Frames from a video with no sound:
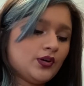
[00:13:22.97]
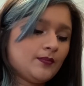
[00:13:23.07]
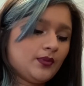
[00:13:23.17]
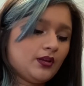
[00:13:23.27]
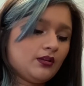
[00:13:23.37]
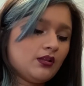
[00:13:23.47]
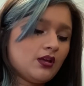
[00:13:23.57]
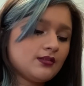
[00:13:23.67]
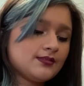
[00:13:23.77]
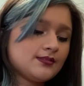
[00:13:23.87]
blood
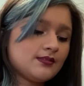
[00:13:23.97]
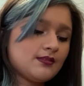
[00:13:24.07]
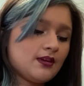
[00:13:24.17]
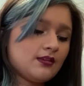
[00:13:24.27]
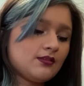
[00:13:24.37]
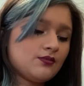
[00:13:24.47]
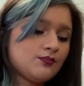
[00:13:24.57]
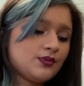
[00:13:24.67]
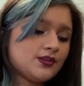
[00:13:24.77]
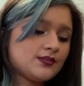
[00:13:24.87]
clots. Thank you.
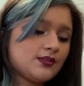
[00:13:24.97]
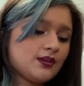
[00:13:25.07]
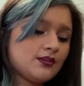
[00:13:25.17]
Please and thank